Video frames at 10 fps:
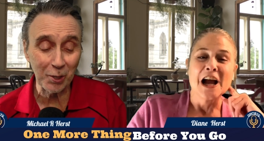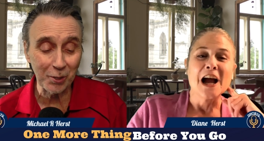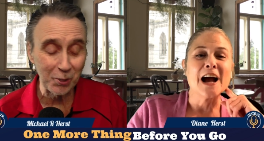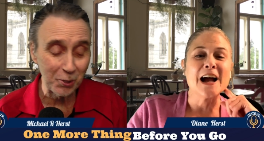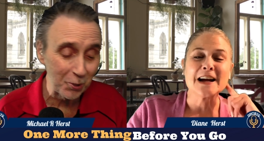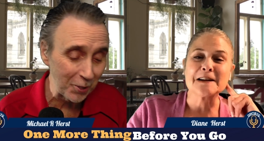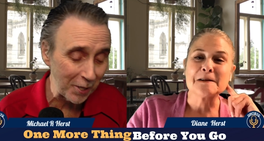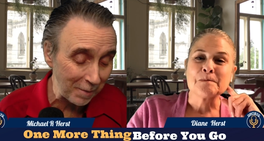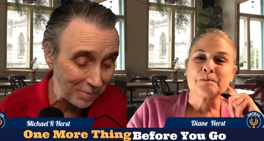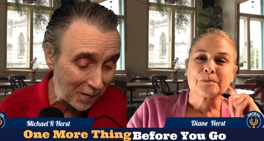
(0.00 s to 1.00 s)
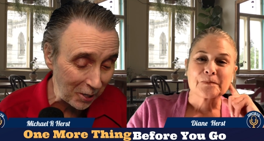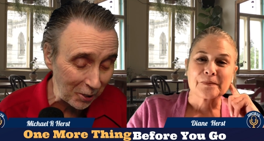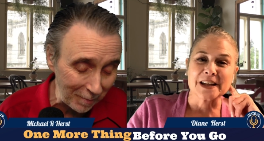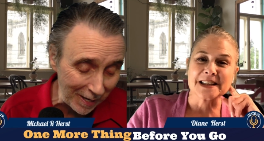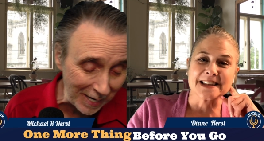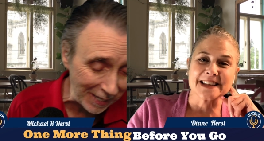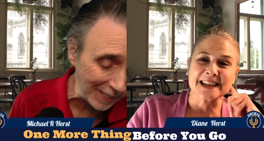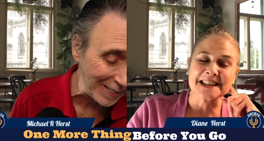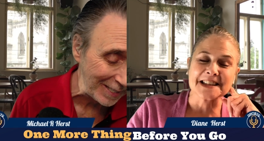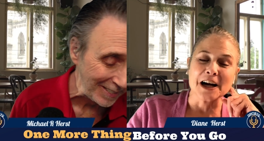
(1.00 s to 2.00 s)
Speaker 1: dude i'm there man
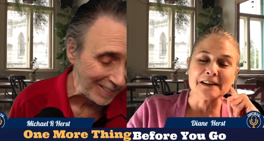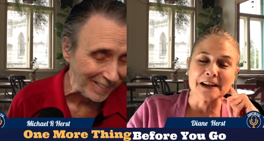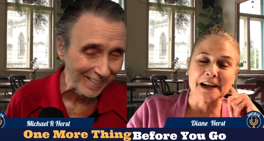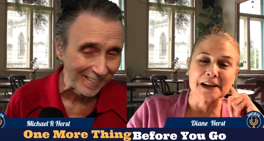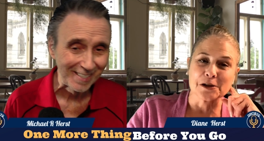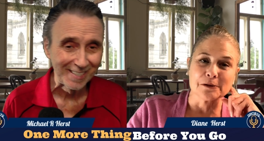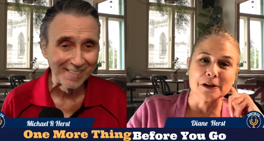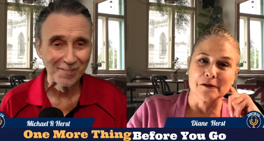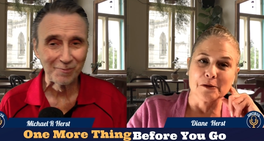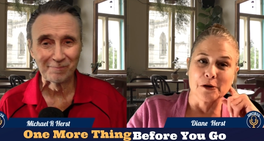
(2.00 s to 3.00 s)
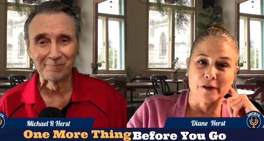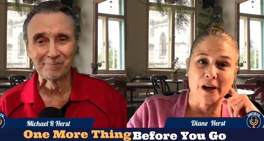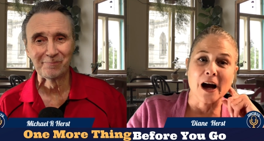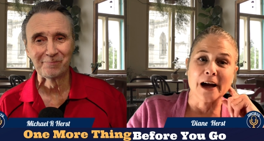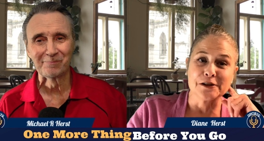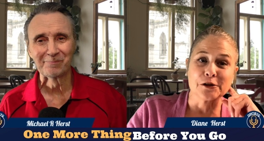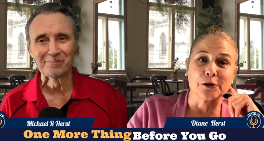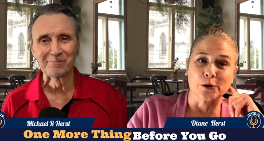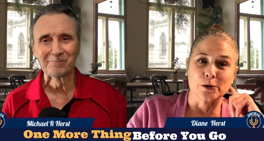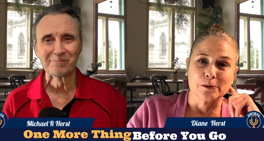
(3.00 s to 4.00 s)
it,
Speaker 2: it's not like i don't love the movie i
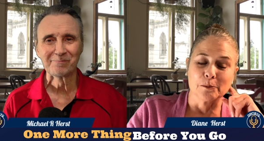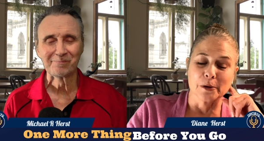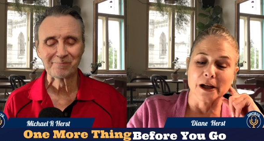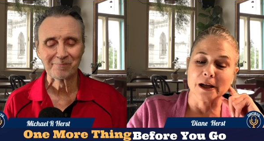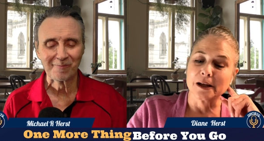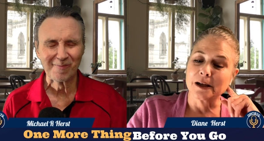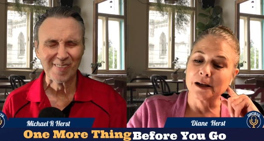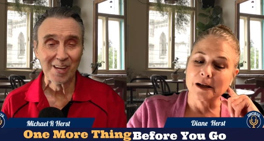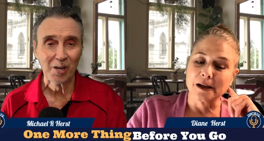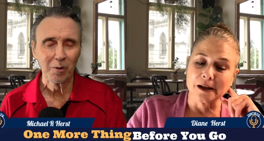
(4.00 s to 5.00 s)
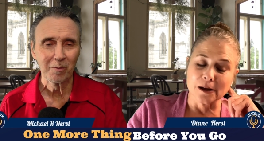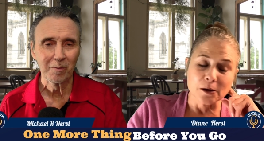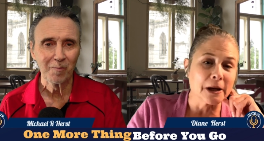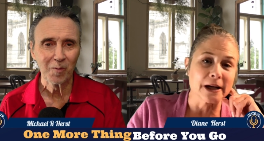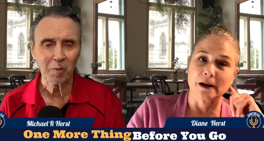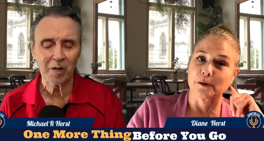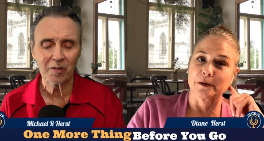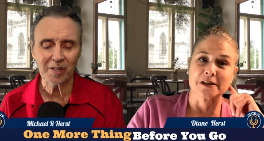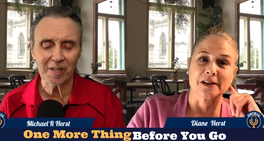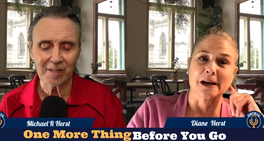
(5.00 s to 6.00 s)
do but oh my well,
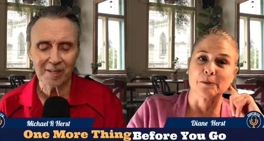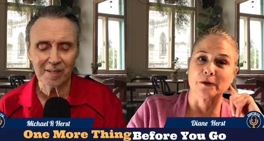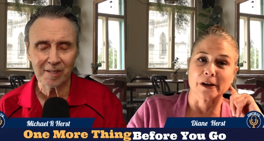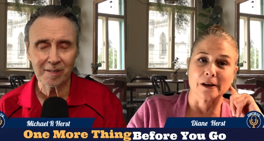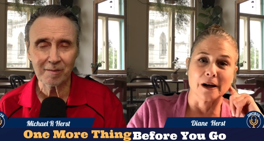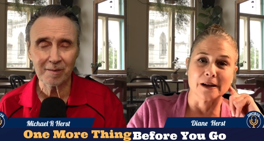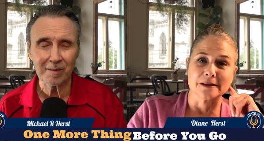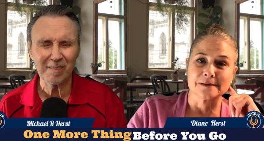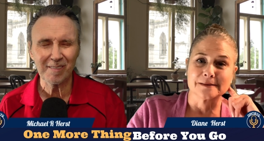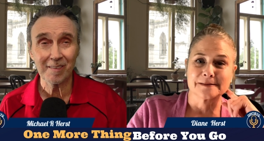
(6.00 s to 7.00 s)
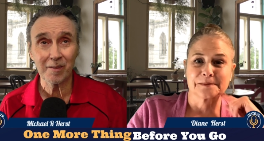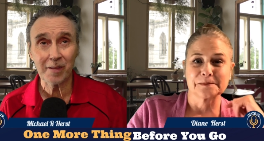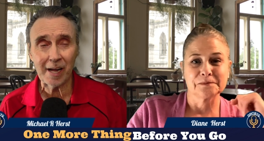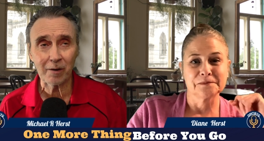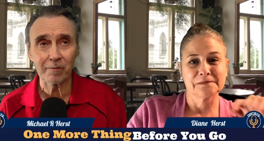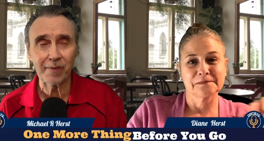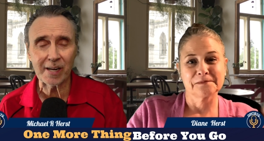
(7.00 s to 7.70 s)
god we've seen that movie a lot
Speaker 1: that and fast